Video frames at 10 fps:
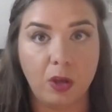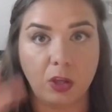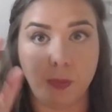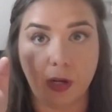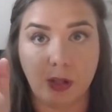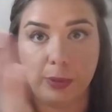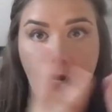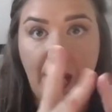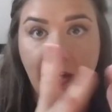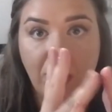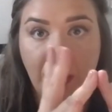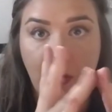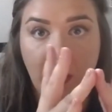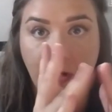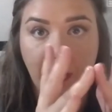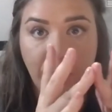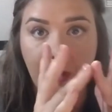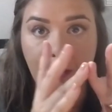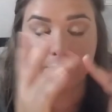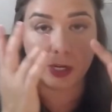You put a little bit of eye cream on your
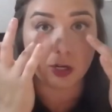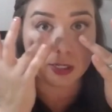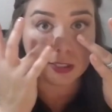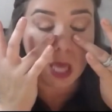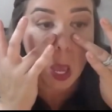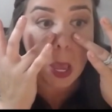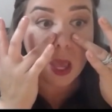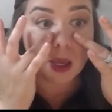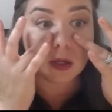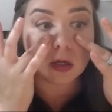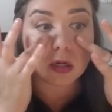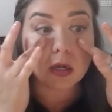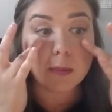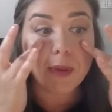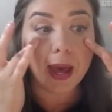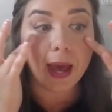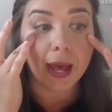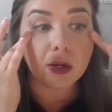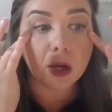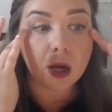ring fingers, and you're gonna
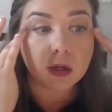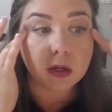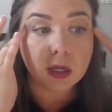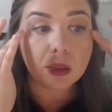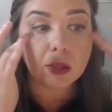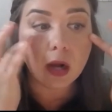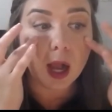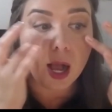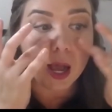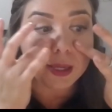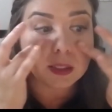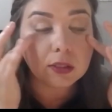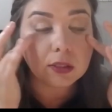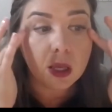pat underneath your eyes,